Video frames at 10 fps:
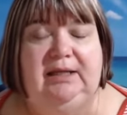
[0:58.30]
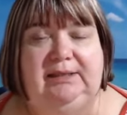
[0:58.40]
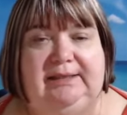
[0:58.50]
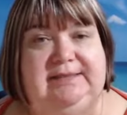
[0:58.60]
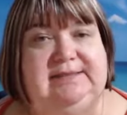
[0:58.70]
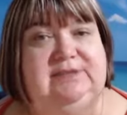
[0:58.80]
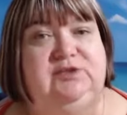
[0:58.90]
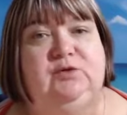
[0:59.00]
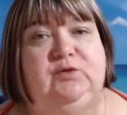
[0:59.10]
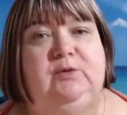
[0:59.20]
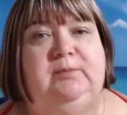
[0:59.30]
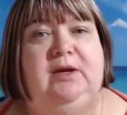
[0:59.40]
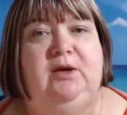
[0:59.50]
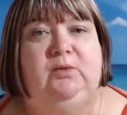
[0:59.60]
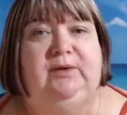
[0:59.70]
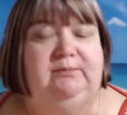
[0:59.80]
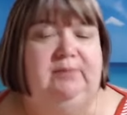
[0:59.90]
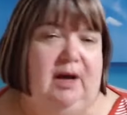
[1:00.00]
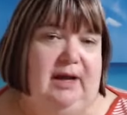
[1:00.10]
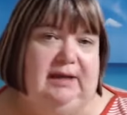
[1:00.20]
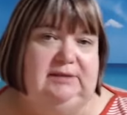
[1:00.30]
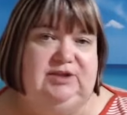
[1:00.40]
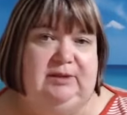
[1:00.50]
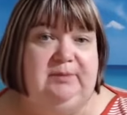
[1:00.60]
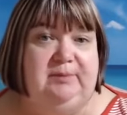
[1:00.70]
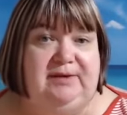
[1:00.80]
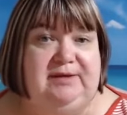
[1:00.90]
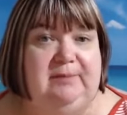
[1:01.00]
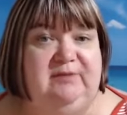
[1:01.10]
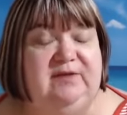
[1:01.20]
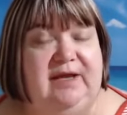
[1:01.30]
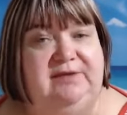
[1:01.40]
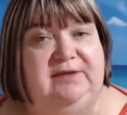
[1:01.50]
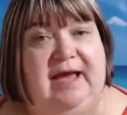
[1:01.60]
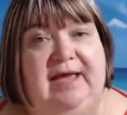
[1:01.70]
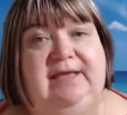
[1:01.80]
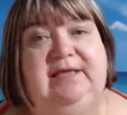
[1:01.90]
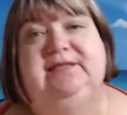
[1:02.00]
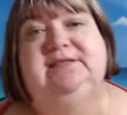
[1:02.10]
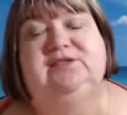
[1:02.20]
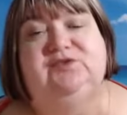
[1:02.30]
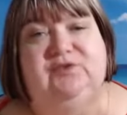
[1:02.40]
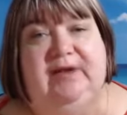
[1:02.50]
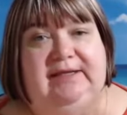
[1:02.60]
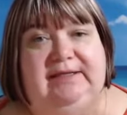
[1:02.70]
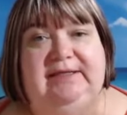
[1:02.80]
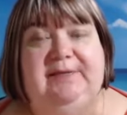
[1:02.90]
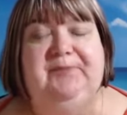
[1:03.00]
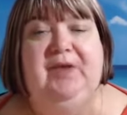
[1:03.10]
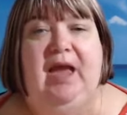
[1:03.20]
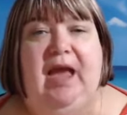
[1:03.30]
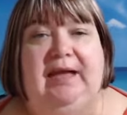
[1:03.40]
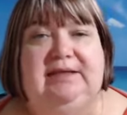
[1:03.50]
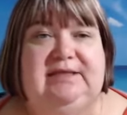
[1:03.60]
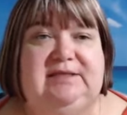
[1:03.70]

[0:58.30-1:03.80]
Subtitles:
links into the group written by a gentleman by the name of Nathan Haig. He's an Australian, and he's